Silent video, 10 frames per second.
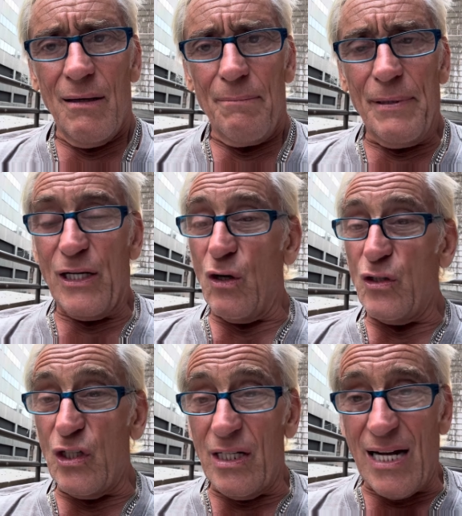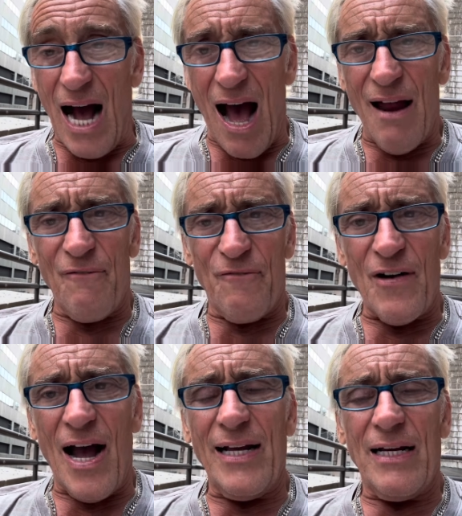Because you gotta
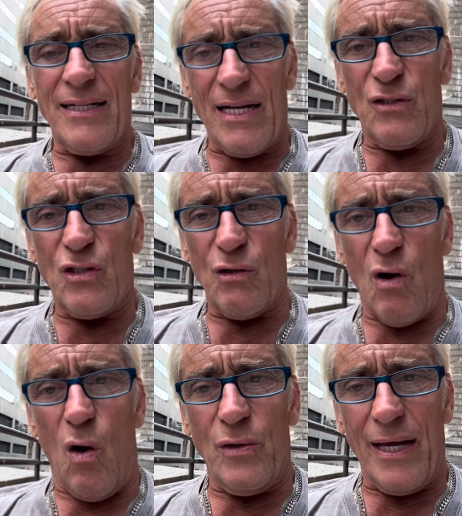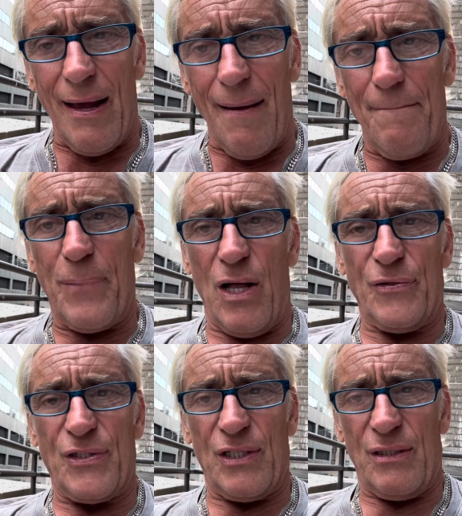fight against your own
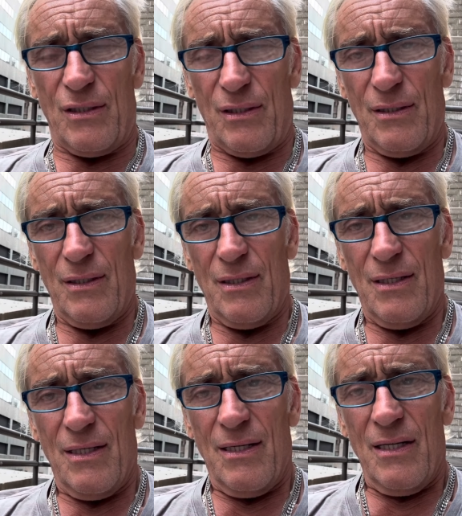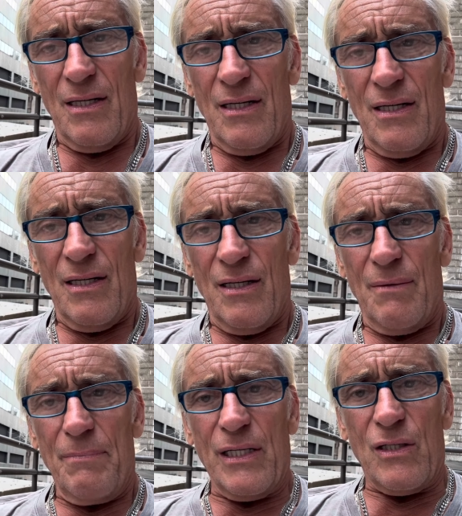impulses.
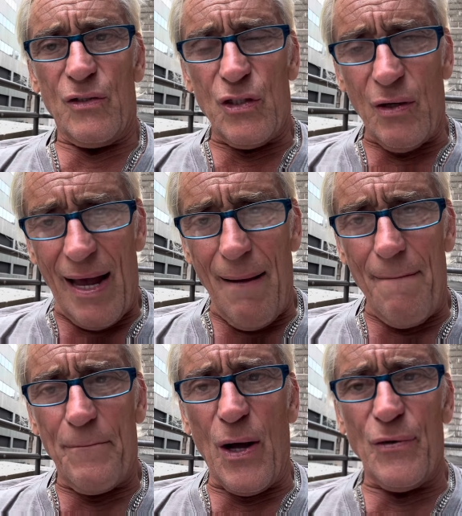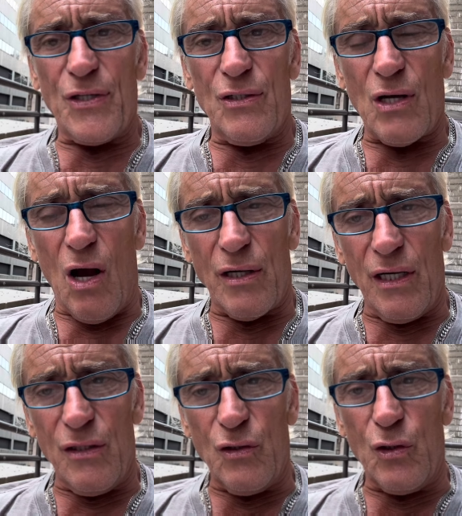Because your impulses are
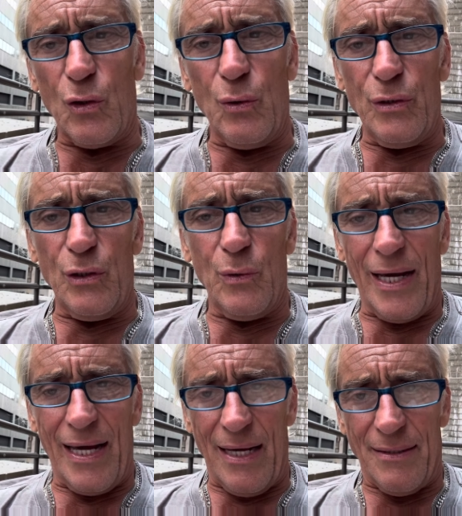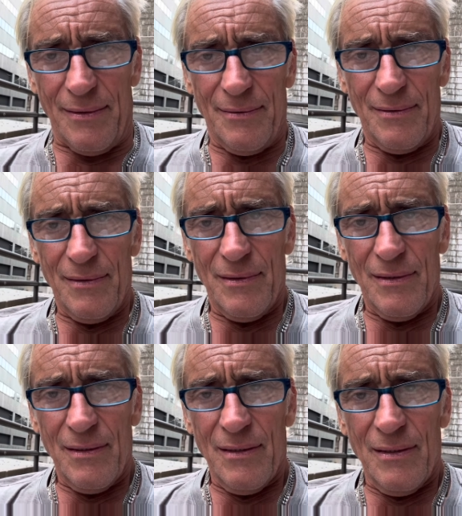gonna do you in.
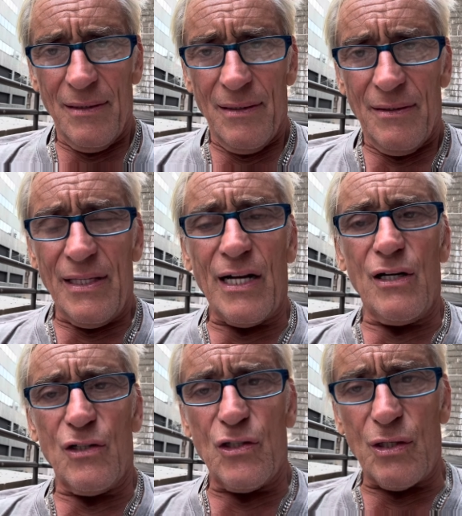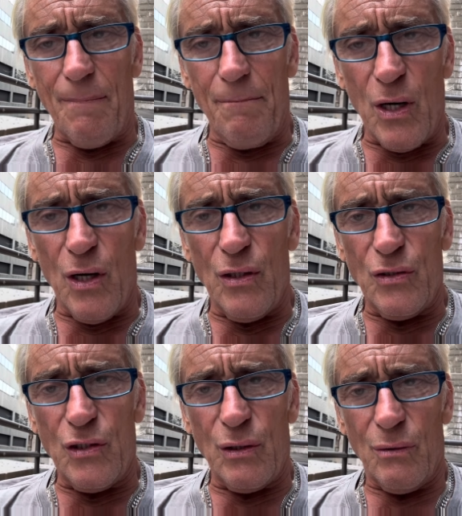They're gonna
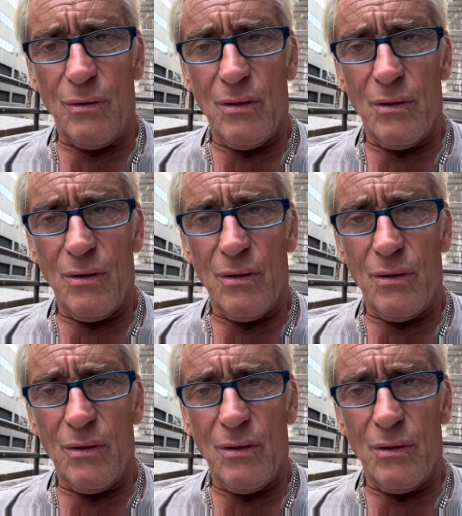submerge you.